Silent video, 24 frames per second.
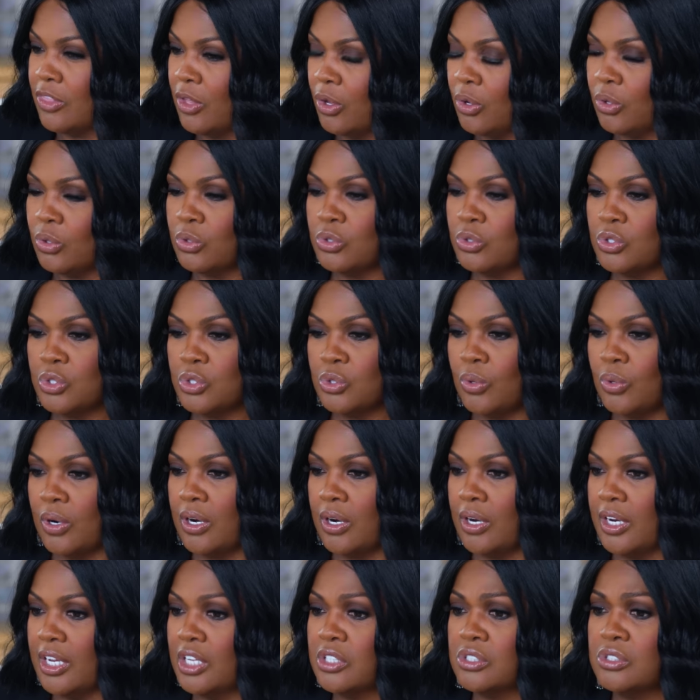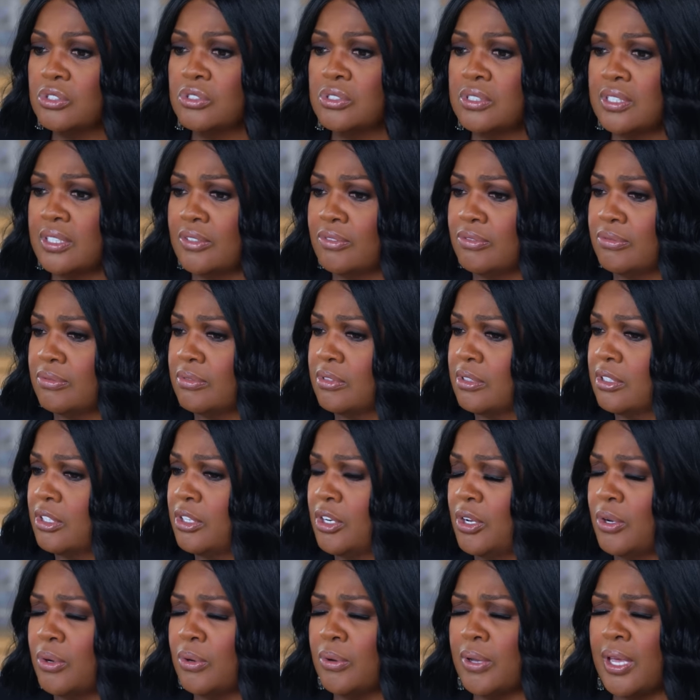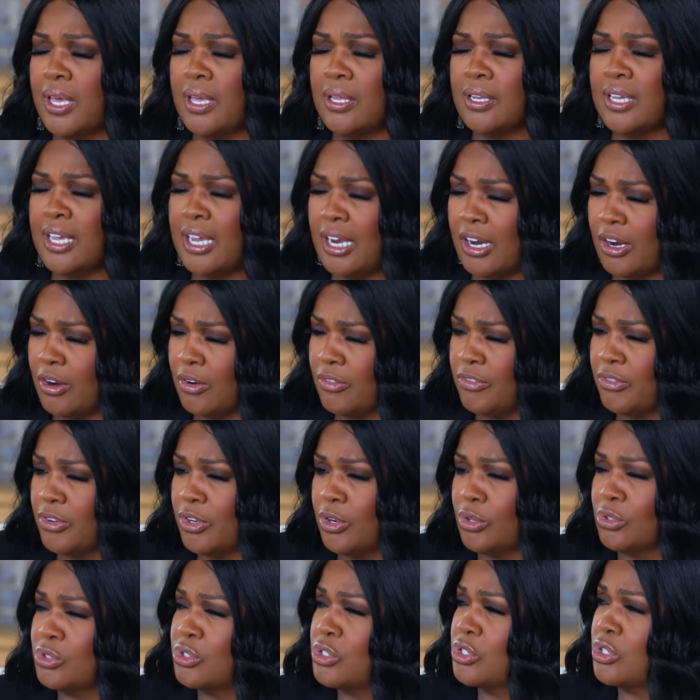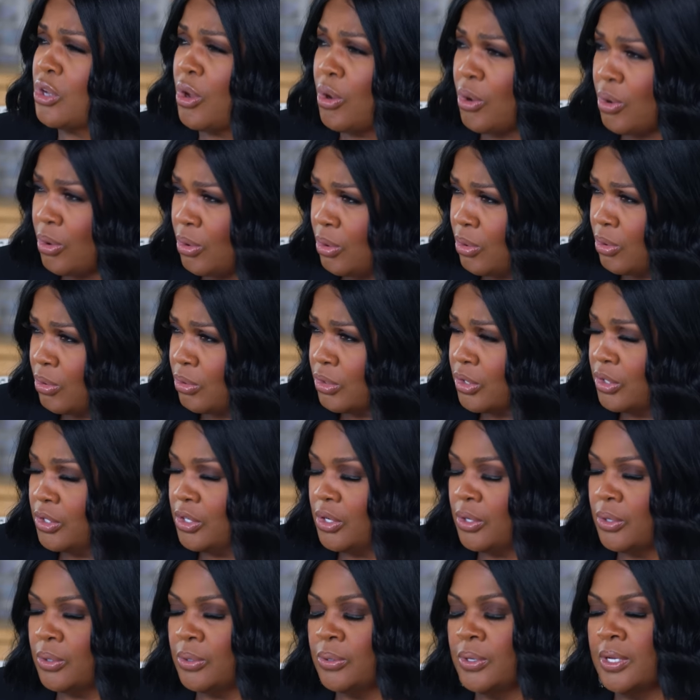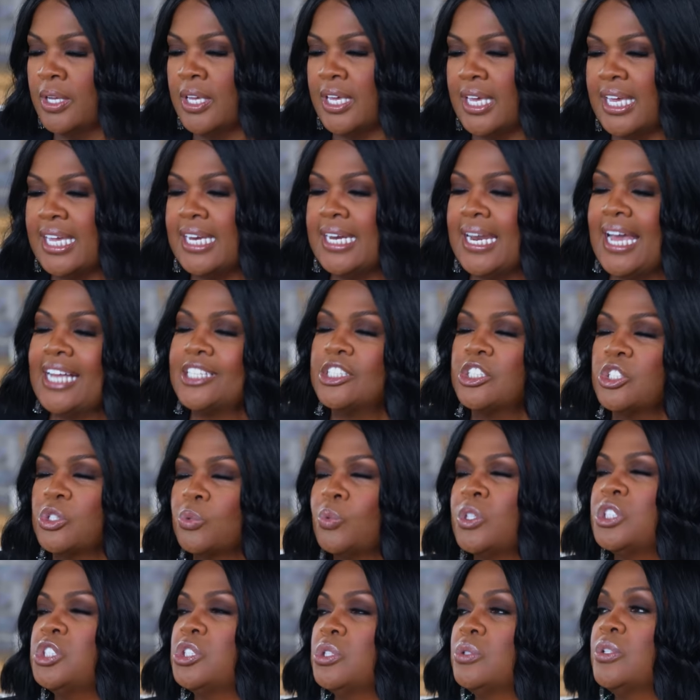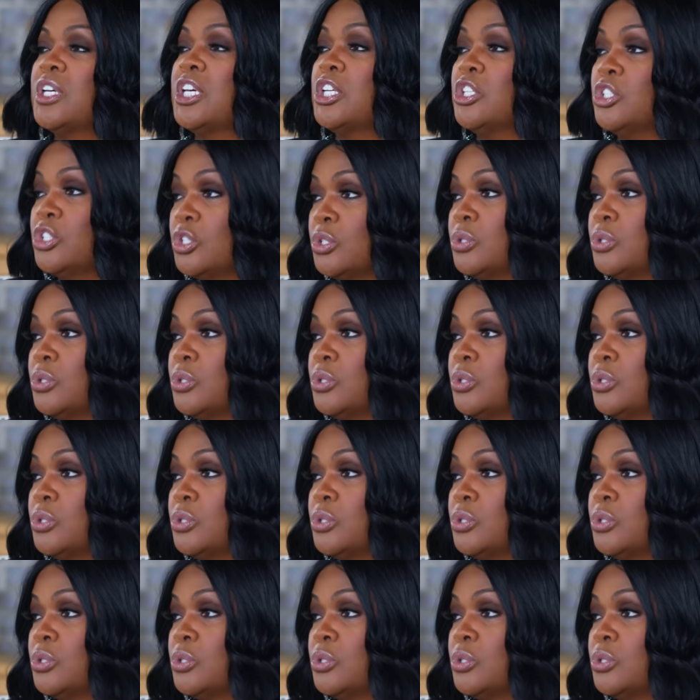those who are interested, you know, and care for your soul, mm-hmm. you know, mm-hmm. and not just what you can